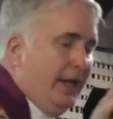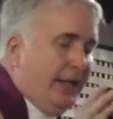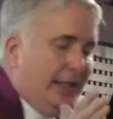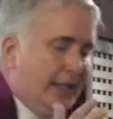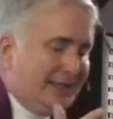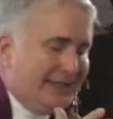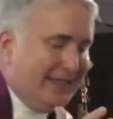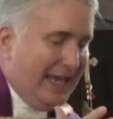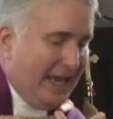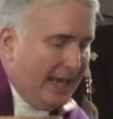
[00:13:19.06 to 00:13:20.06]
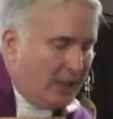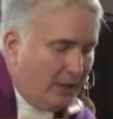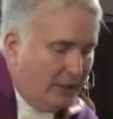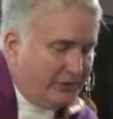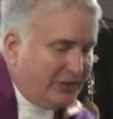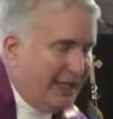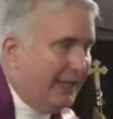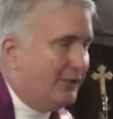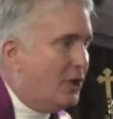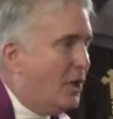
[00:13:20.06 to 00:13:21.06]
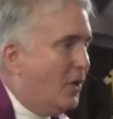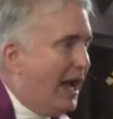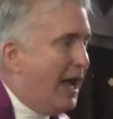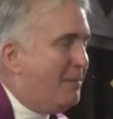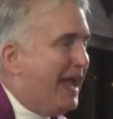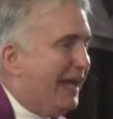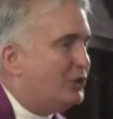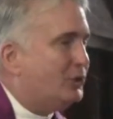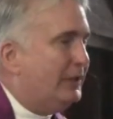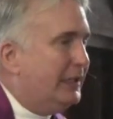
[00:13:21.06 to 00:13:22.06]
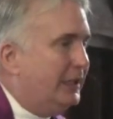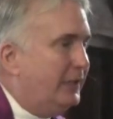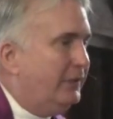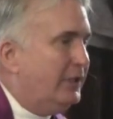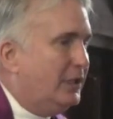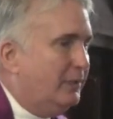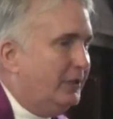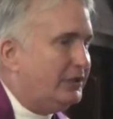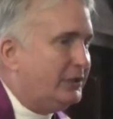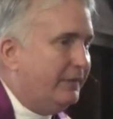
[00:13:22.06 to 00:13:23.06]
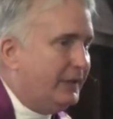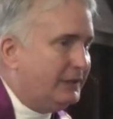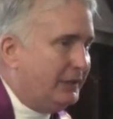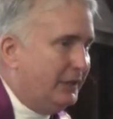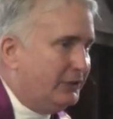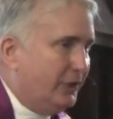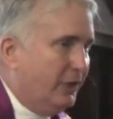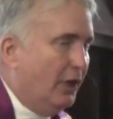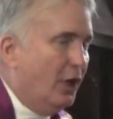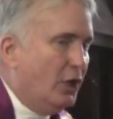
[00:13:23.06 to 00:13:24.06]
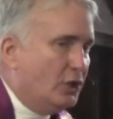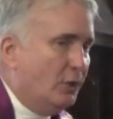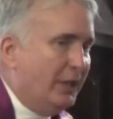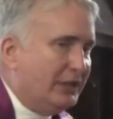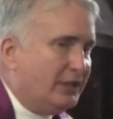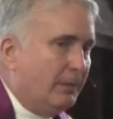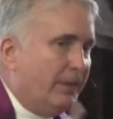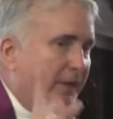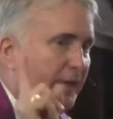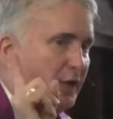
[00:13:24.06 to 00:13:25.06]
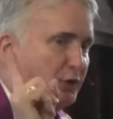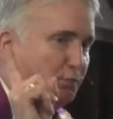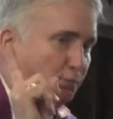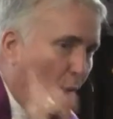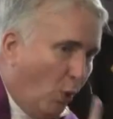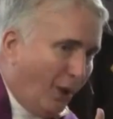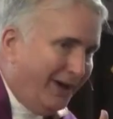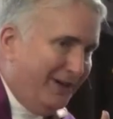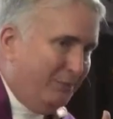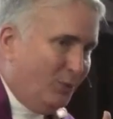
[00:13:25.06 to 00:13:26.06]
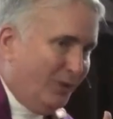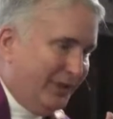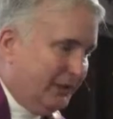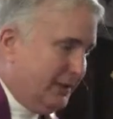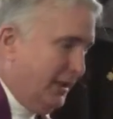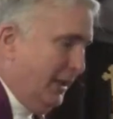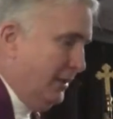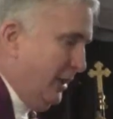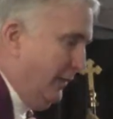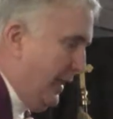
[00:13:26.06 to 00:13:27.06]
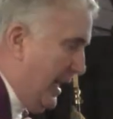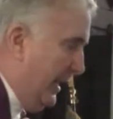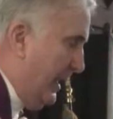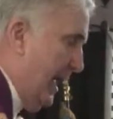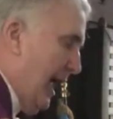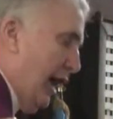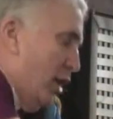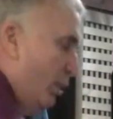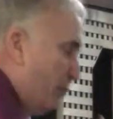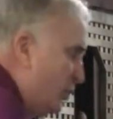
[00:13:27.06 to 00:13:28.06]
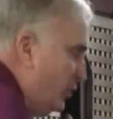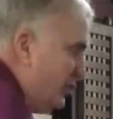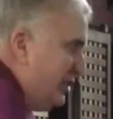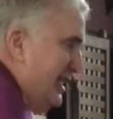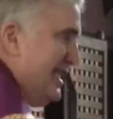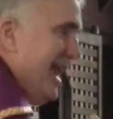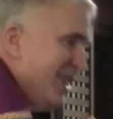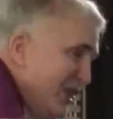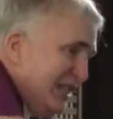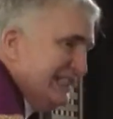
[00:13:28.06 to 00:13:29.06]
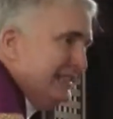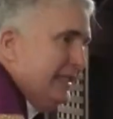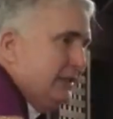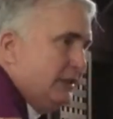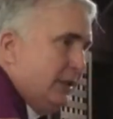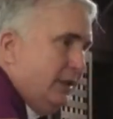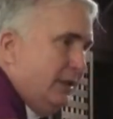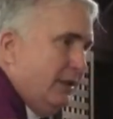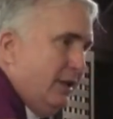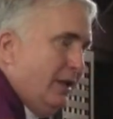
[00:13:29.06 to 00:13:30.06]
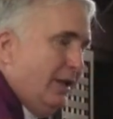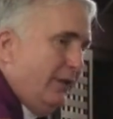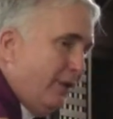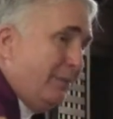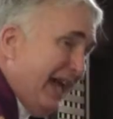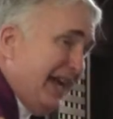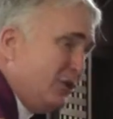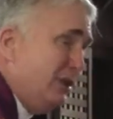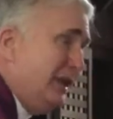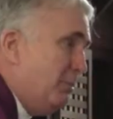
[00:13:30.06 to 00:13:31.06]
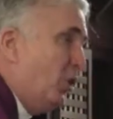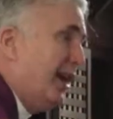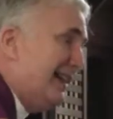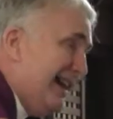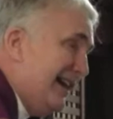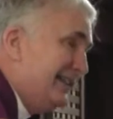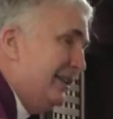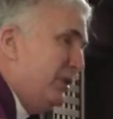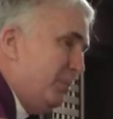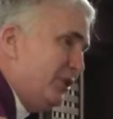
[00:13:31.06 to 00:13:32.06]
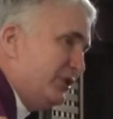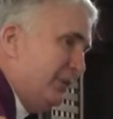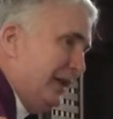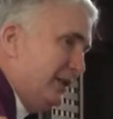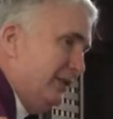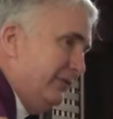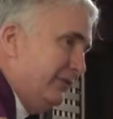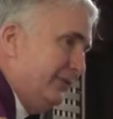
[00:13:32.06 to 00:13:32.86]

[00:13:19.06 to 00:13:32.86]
And it is the anchor of saying, no, I'm actually, even in the midst of this season, doing something that is more important than that. Helps you see this season from actually a more godly perspective.